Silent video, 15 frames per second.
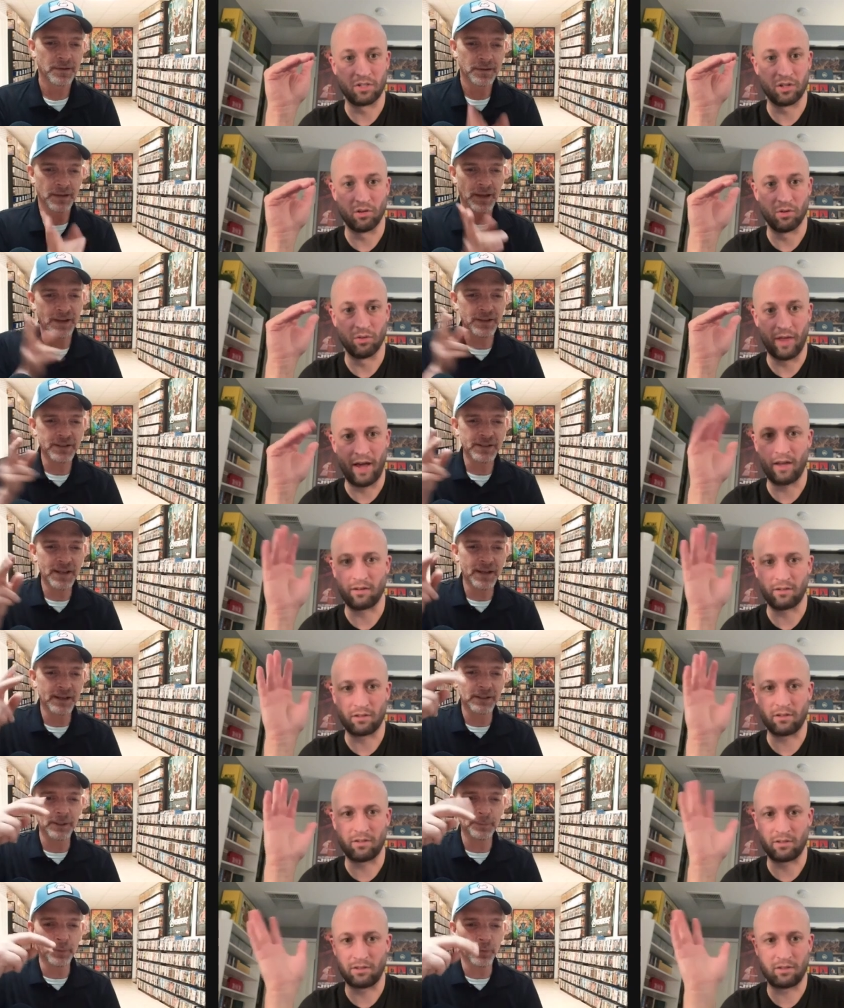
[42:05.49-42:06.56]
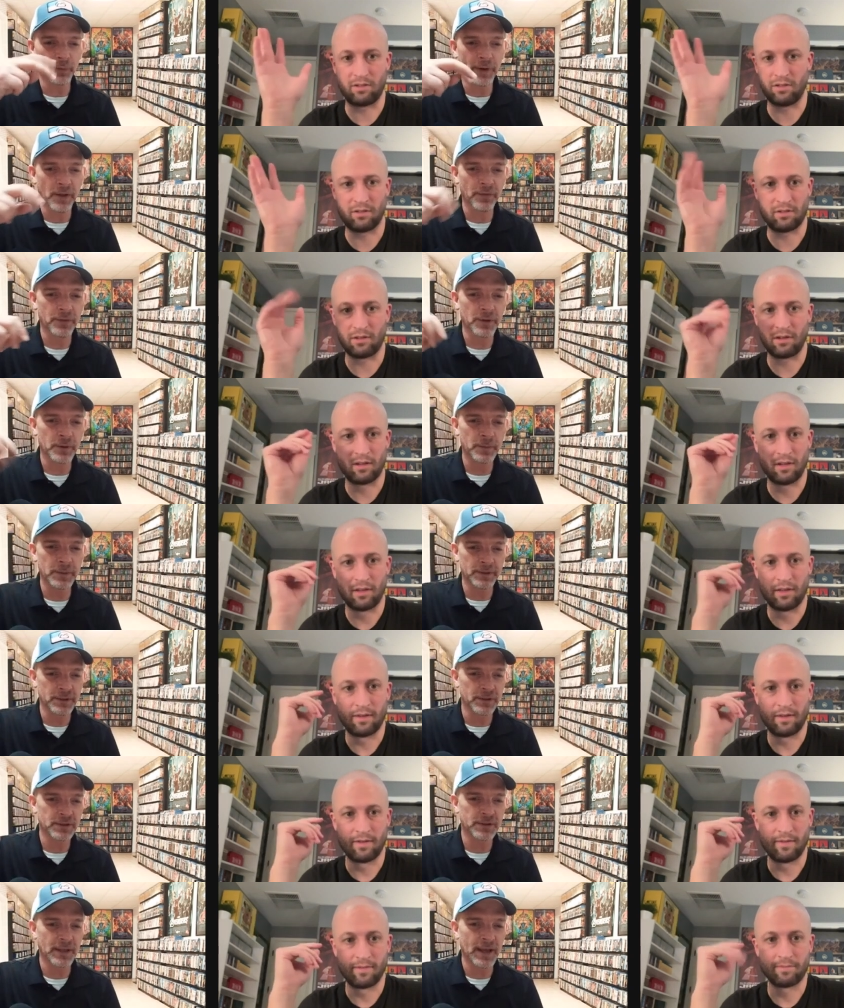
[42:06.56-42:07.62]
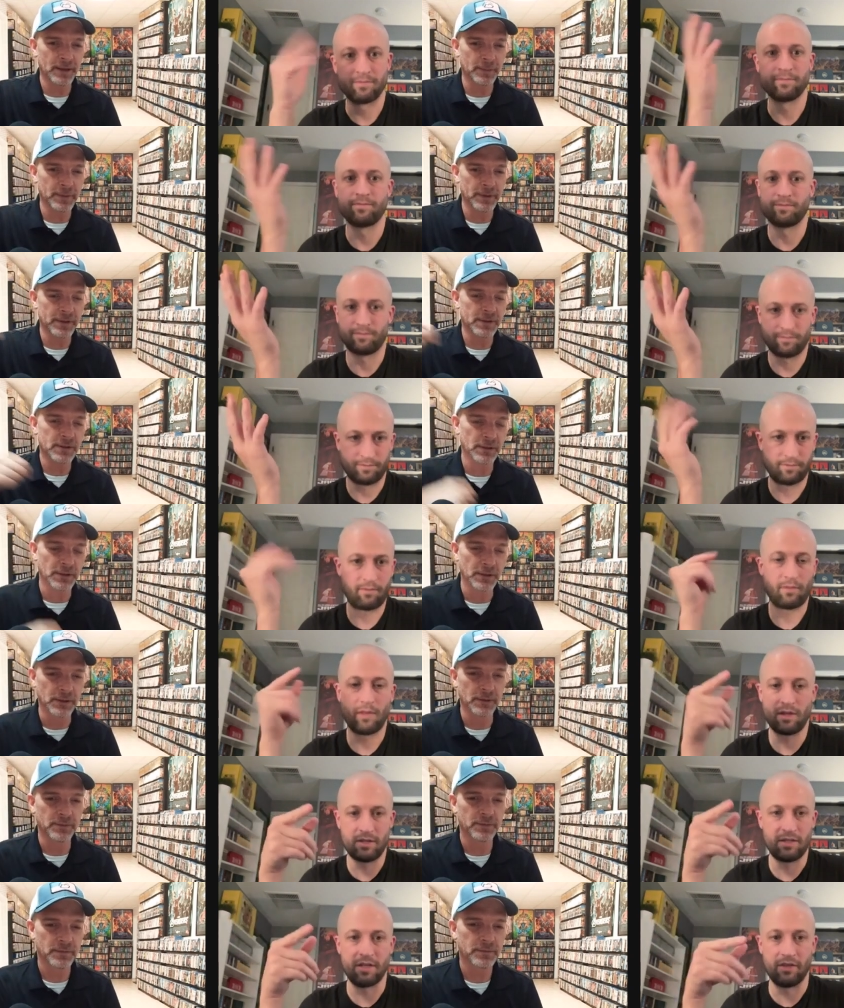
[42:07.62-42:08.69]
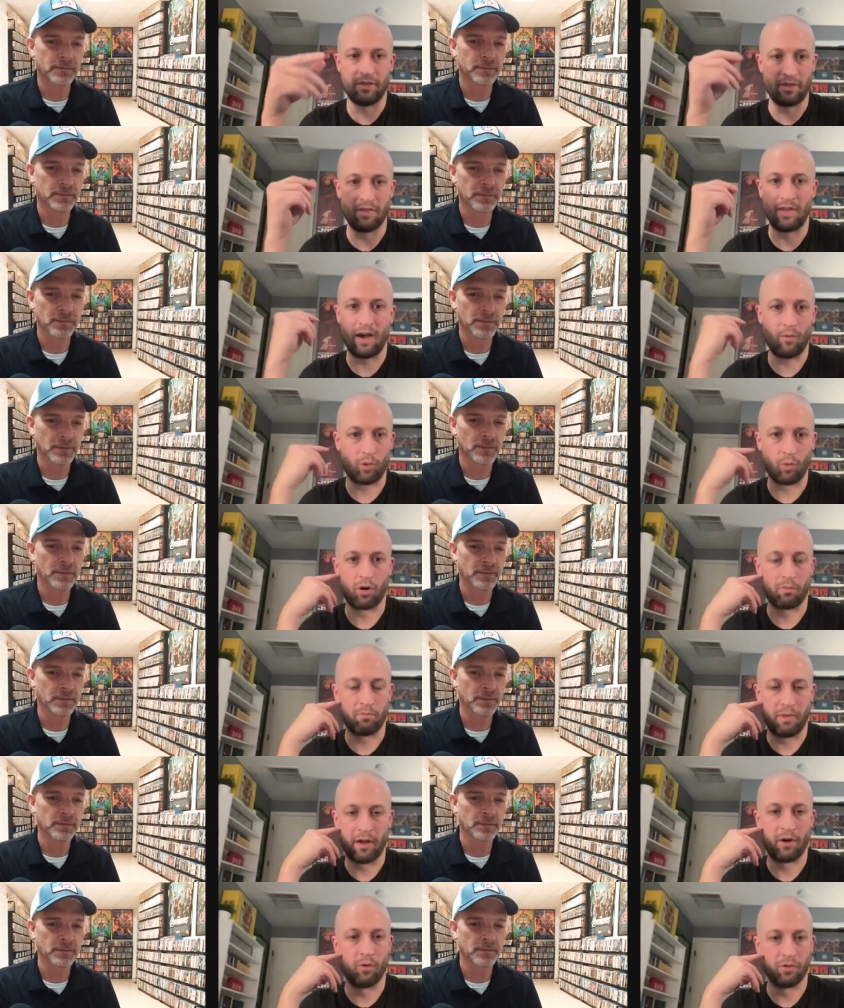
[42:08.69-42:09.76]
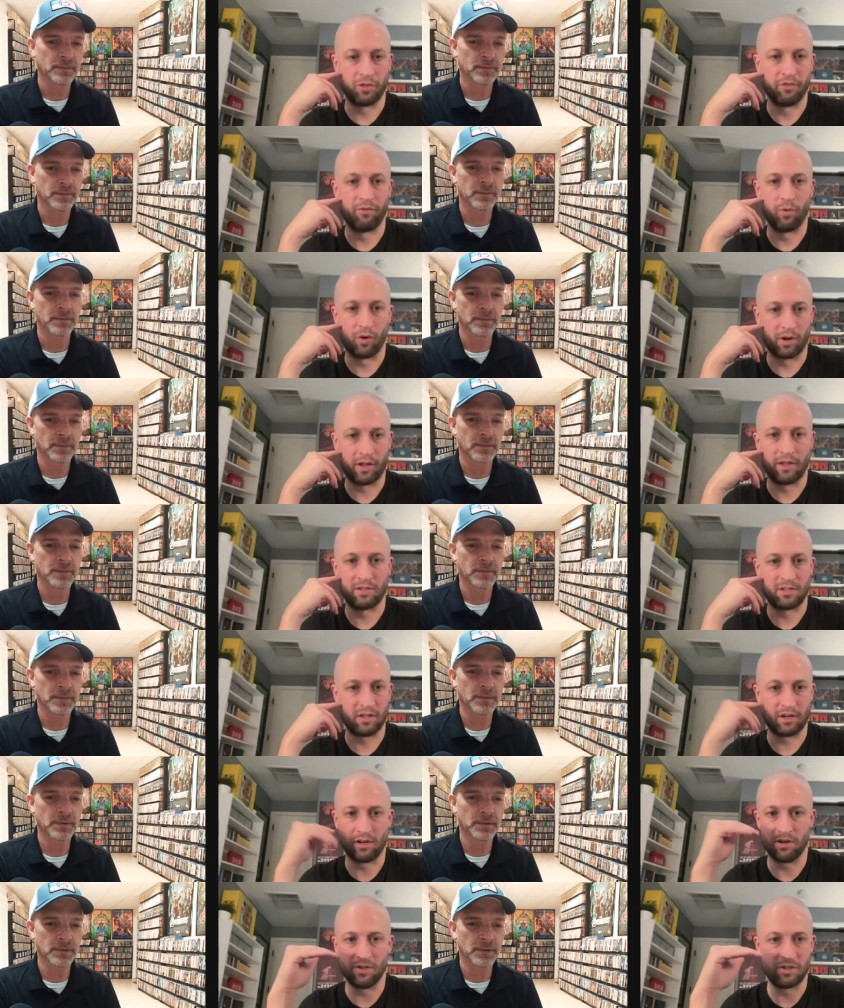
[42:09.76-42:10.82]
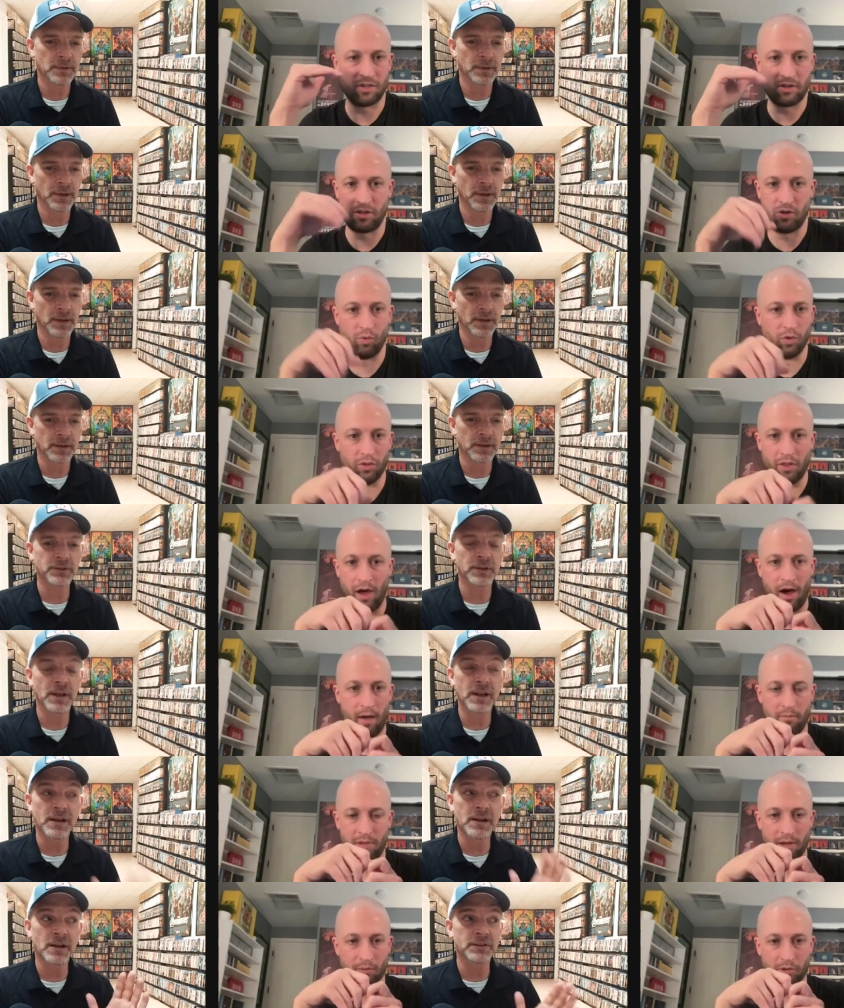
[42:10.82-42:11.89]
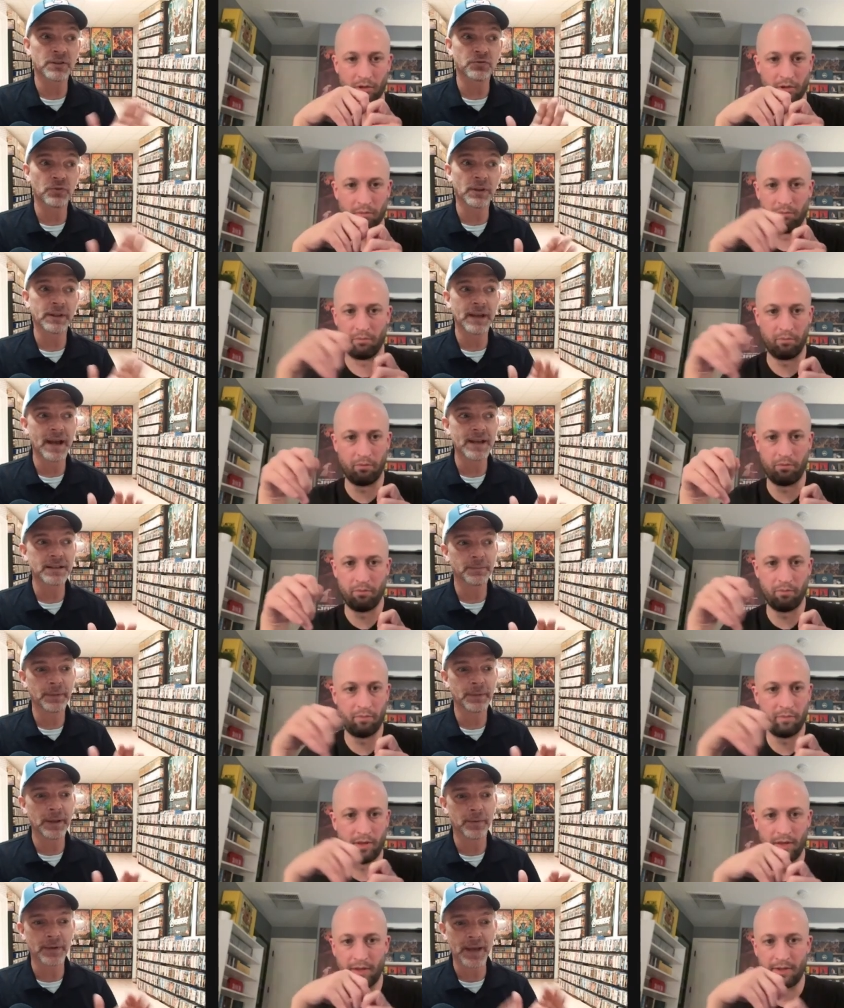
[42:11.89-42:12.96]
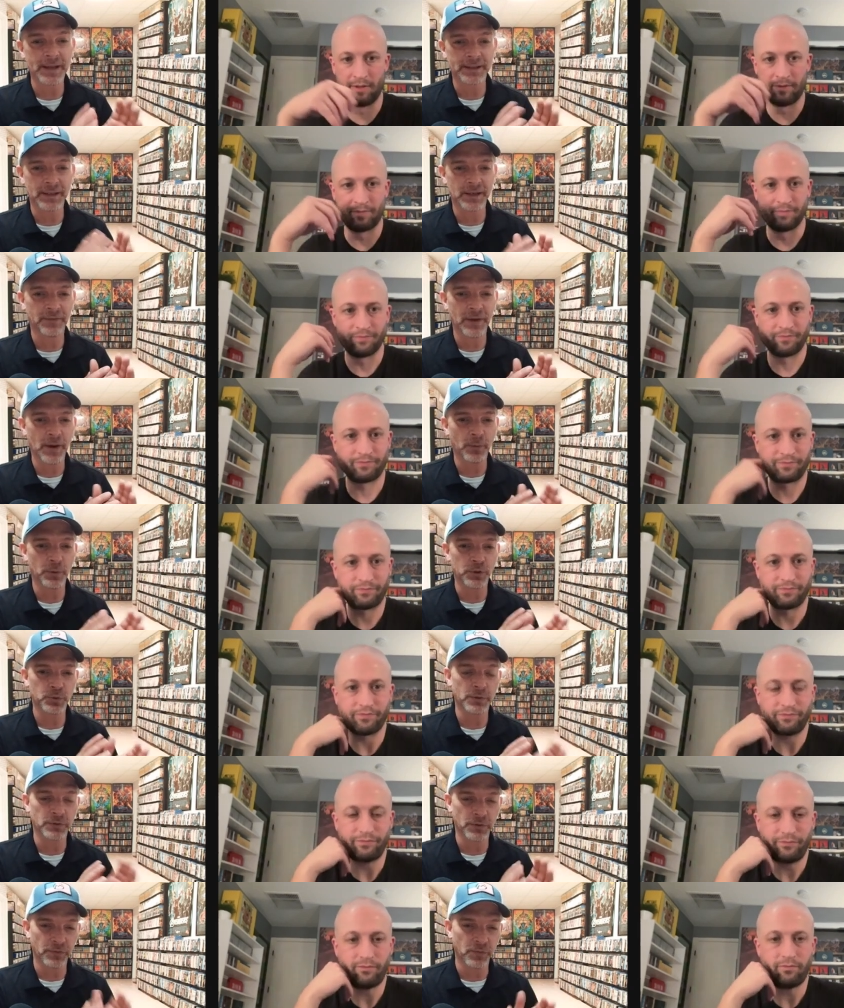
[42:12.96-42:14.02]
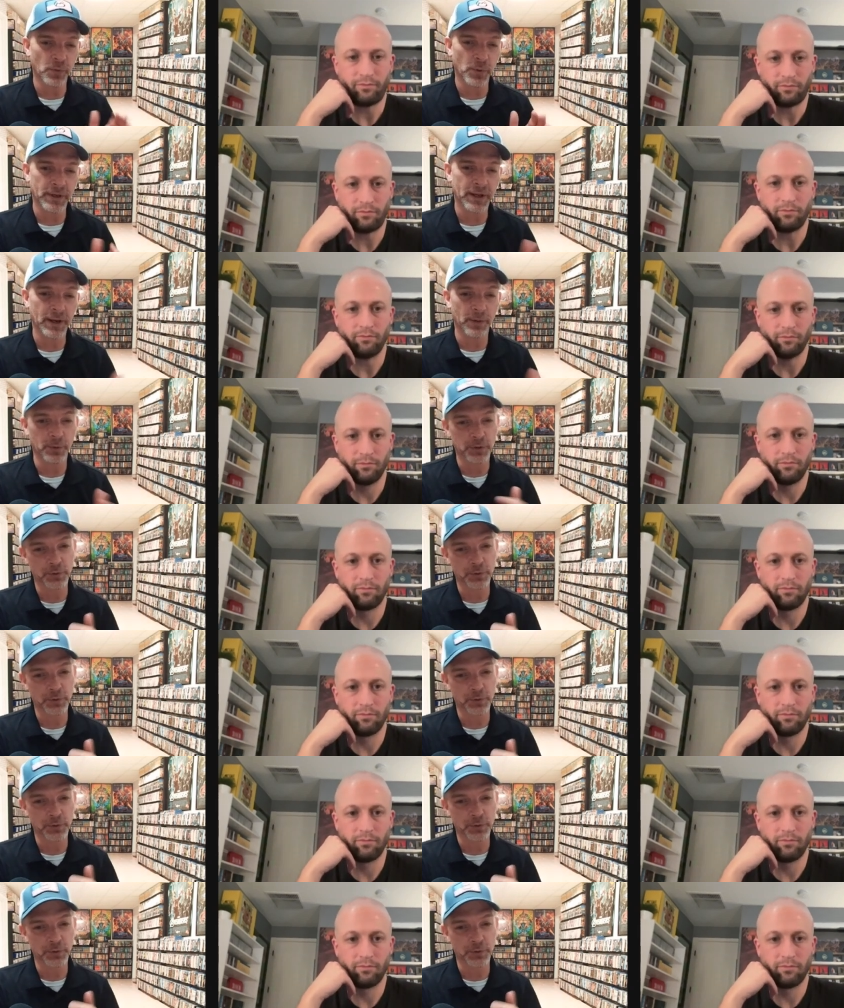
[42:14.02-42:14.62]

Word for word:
Speaker 1: So yeah, that clip around them and just slide them in the sleeve.
Speaker 2: And that would work better with the four K stickers.
Speaker 1: Yeah. You will not be able to. It's really nice to be able to identify which ones are four K and which